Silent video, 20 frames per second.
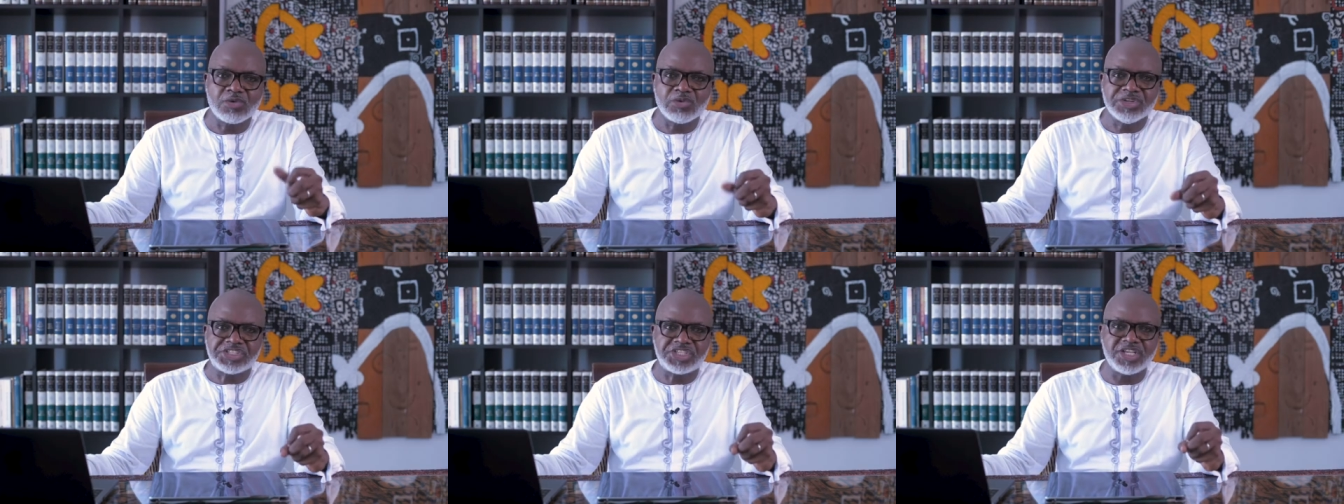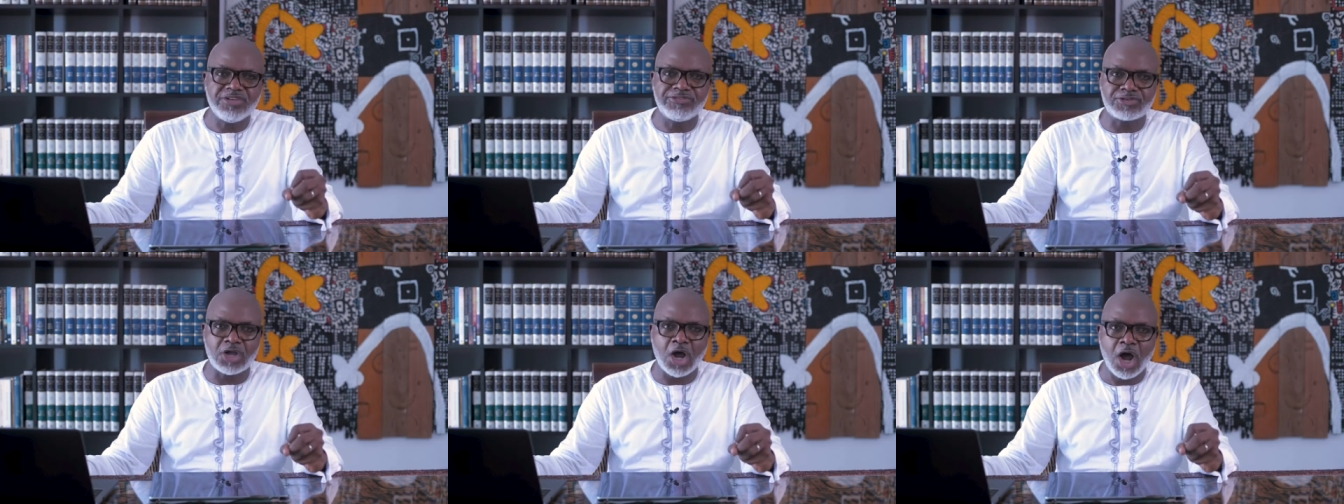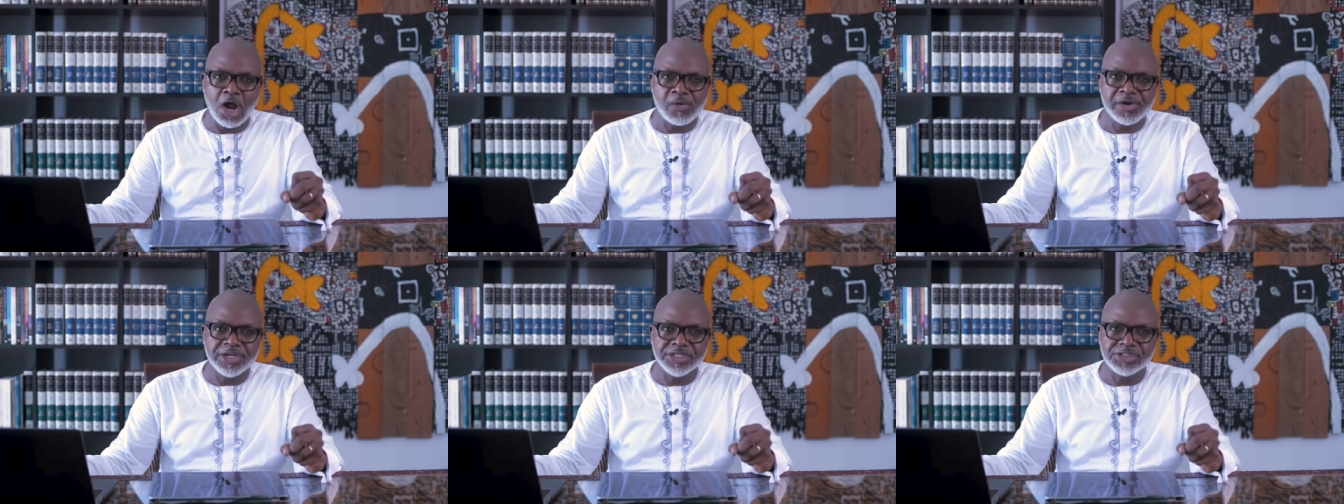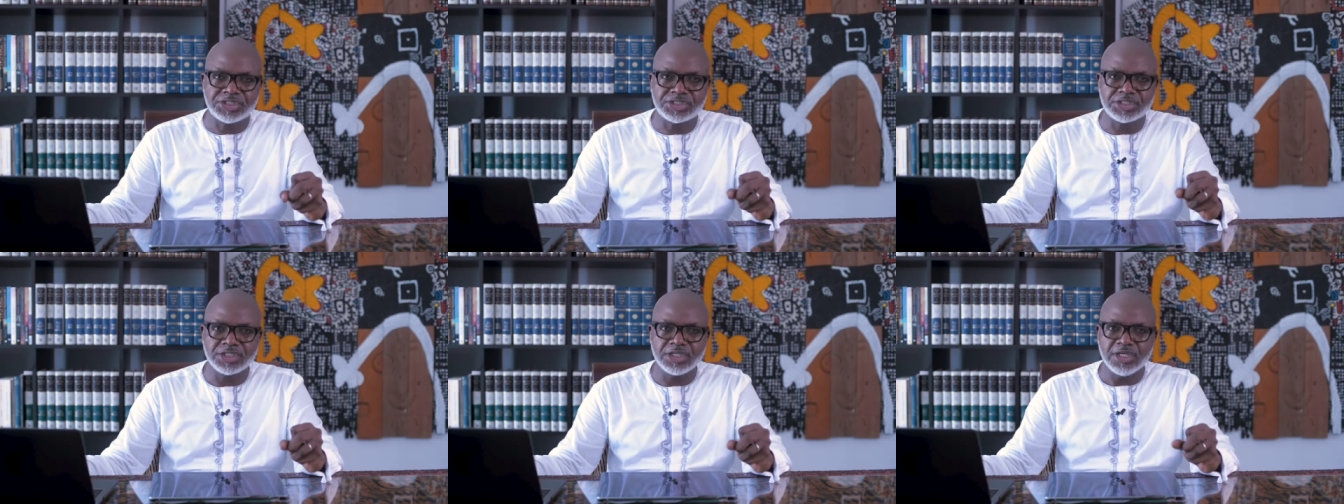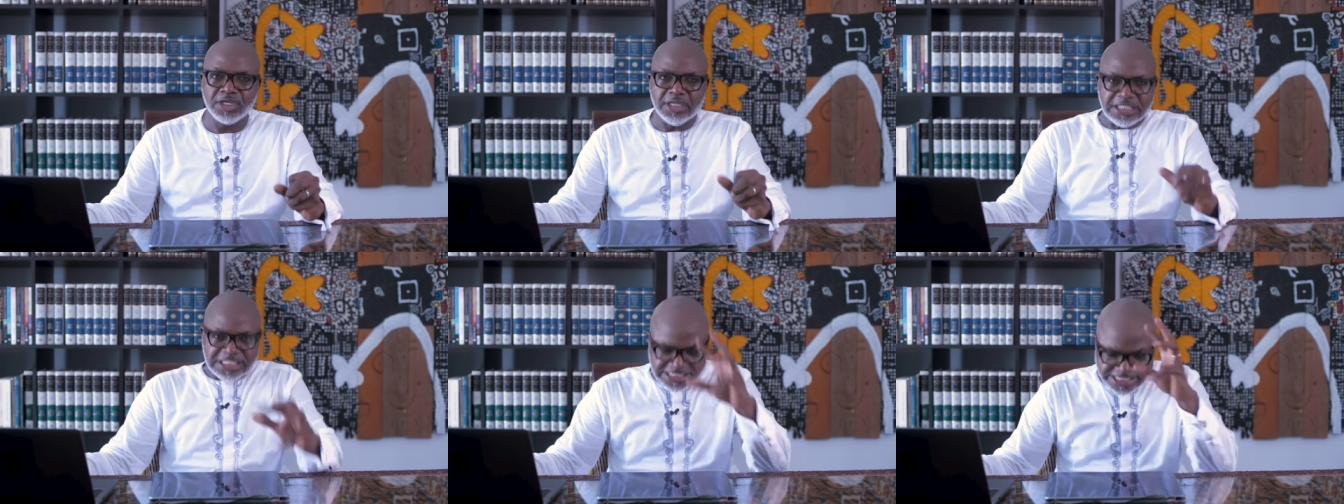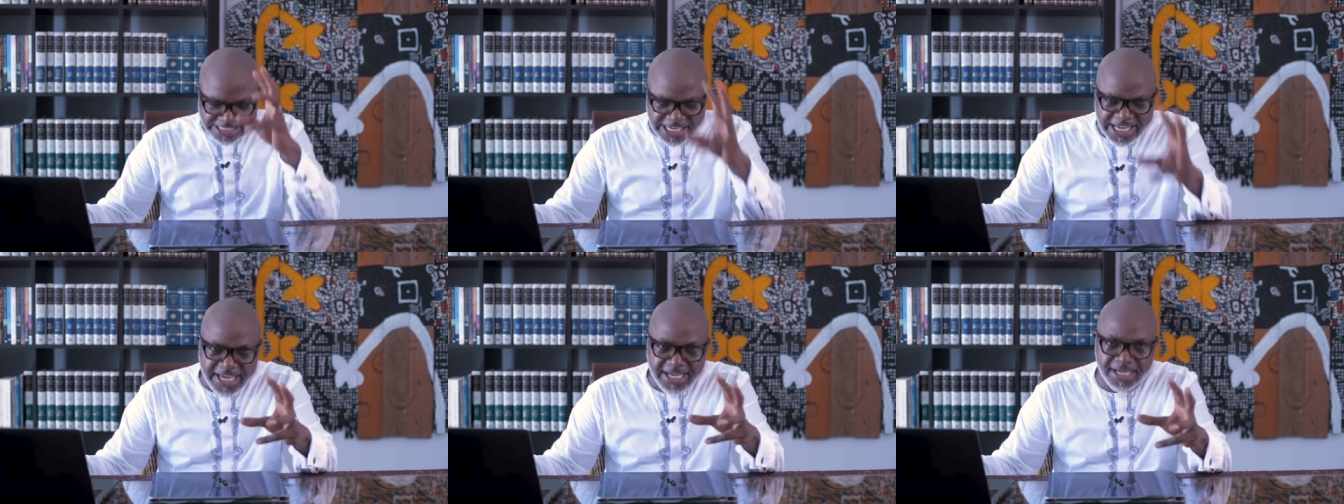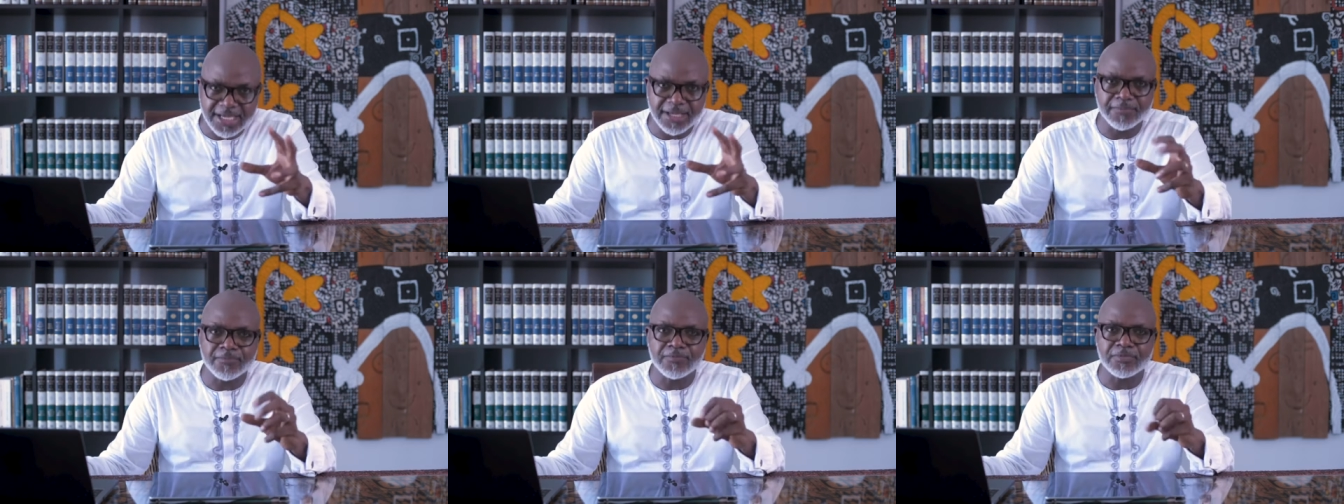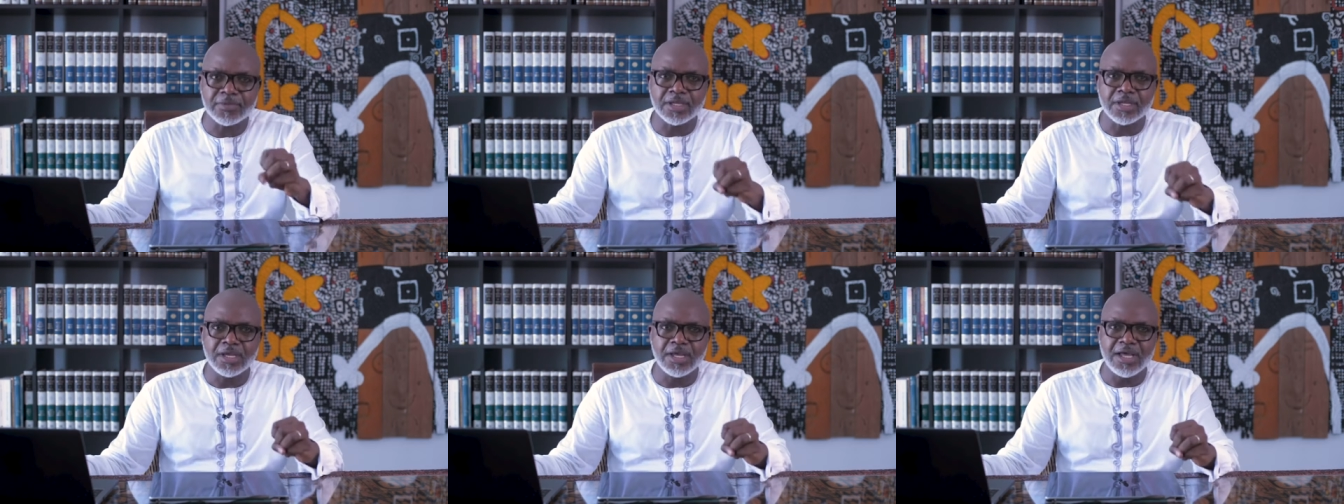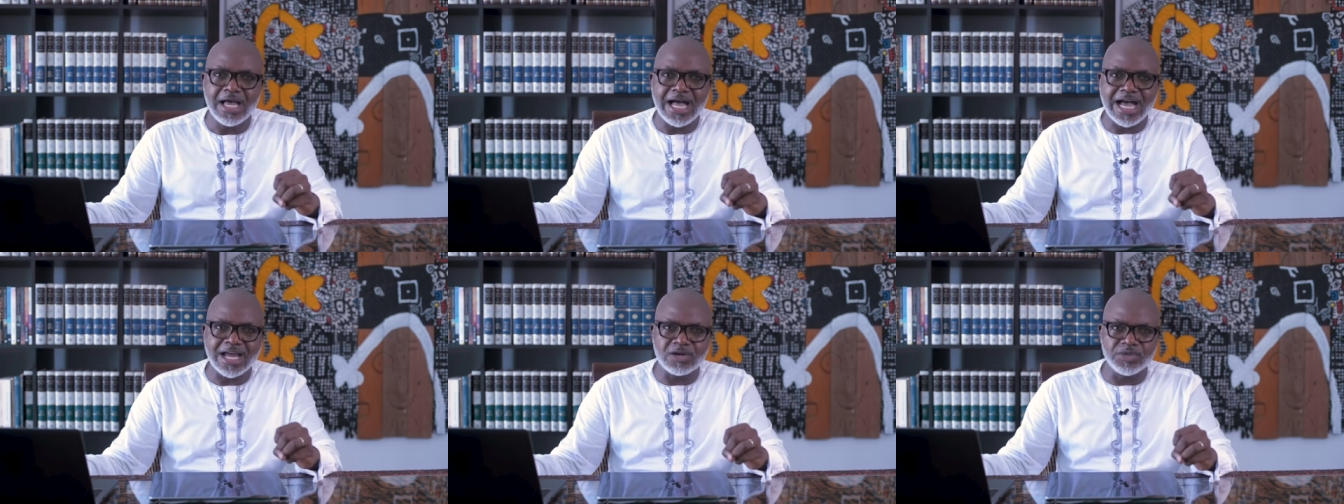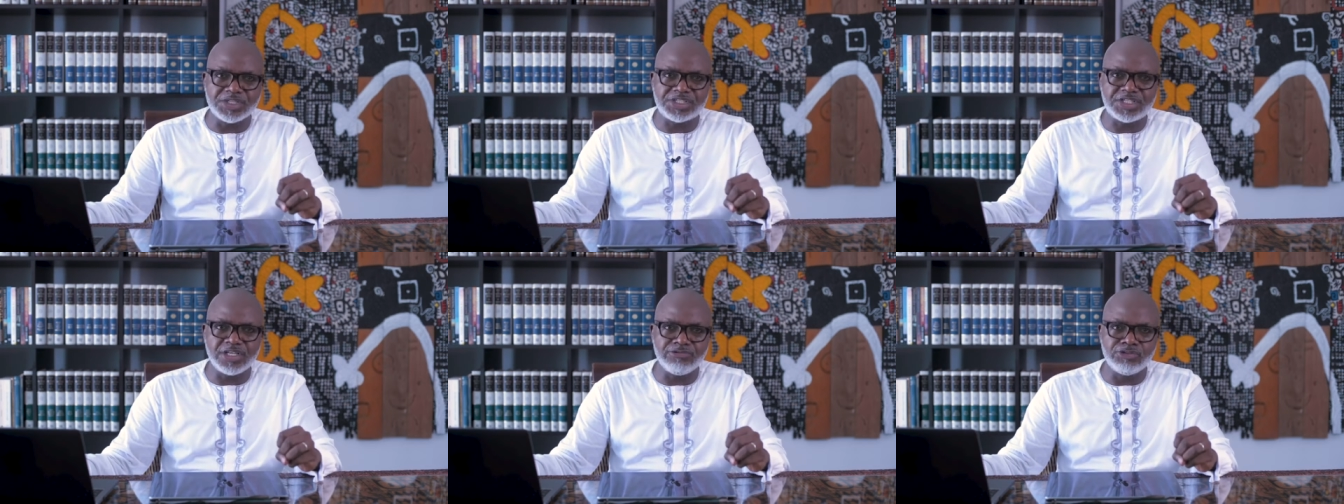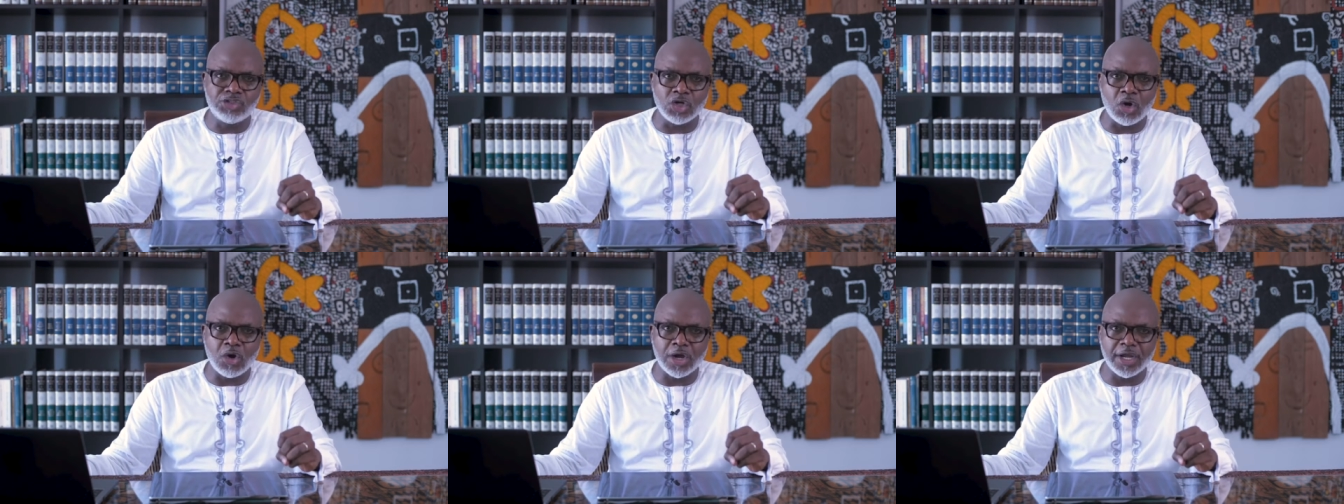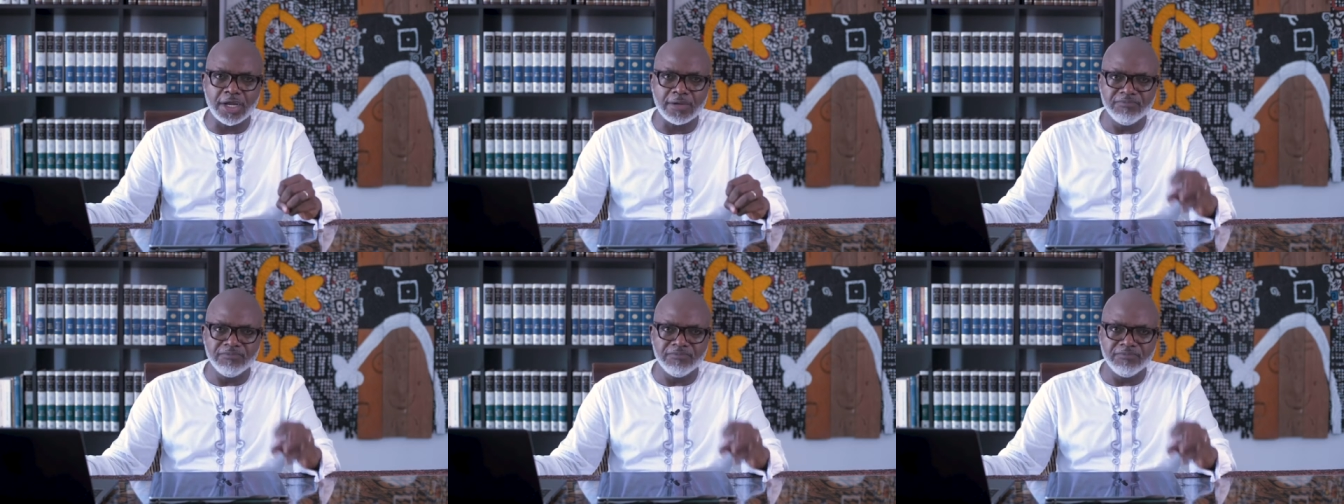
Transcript: receive courage. See and receive joy.